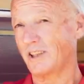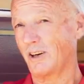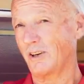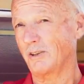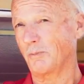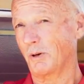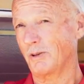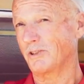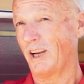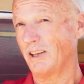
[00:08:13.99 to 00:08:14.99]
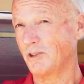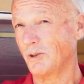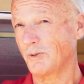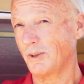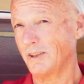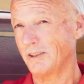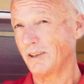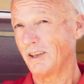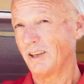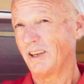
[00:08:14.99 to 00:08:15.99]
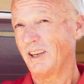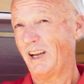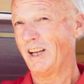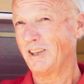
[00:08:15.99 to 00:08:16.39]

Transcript: scared the birds and children and